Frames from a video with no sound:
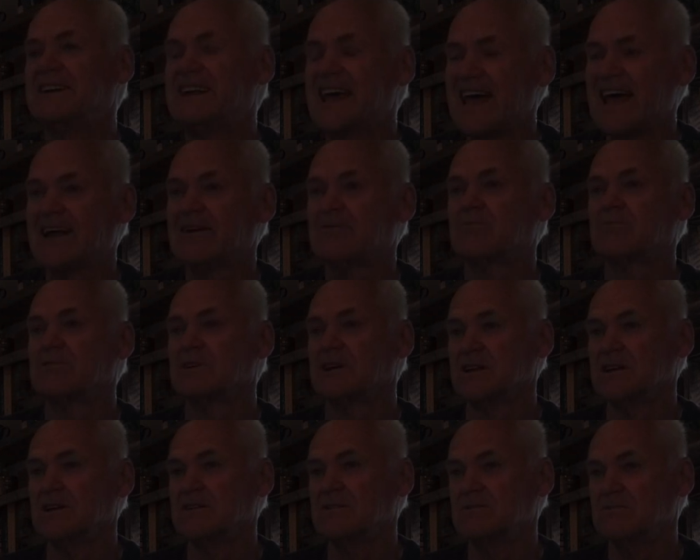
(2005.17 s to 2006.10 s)
my dad
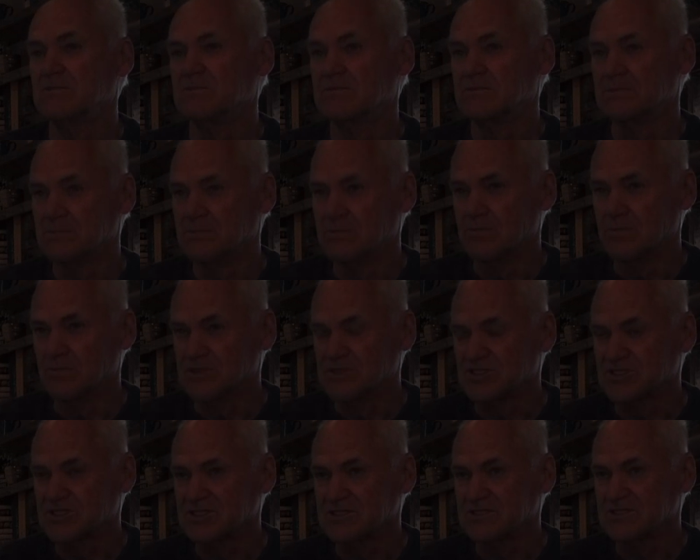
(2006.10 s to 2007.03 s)
really
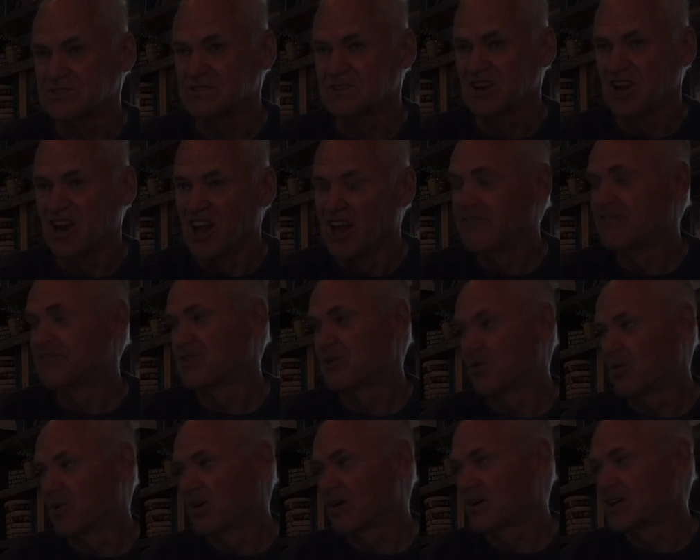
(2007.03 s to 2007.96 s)
loved
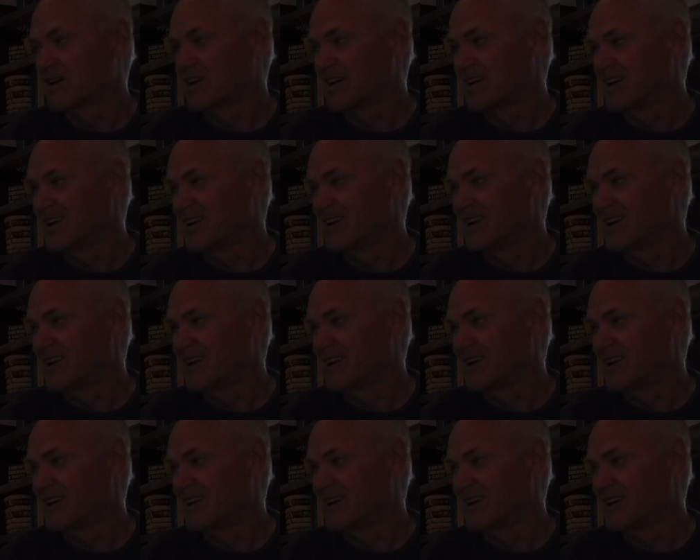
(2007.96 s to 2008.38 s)
to work, and